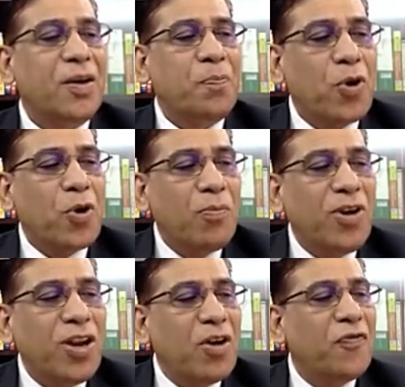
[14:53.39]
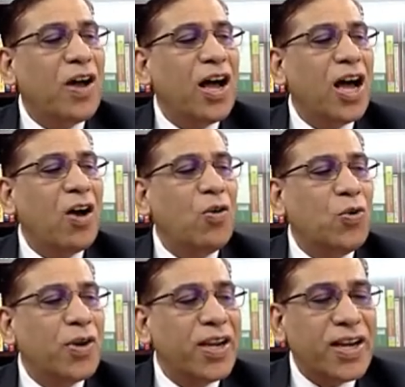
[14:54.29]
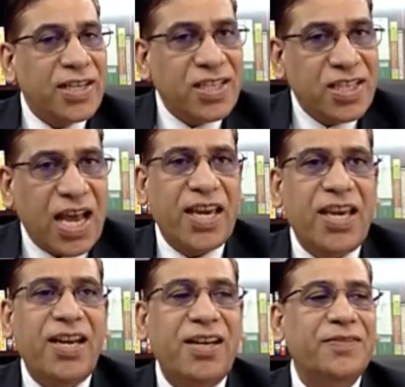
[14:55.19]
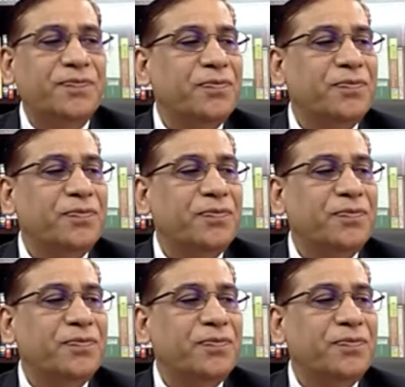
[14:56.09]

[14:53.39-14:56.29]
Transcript: the problem of how to reconcile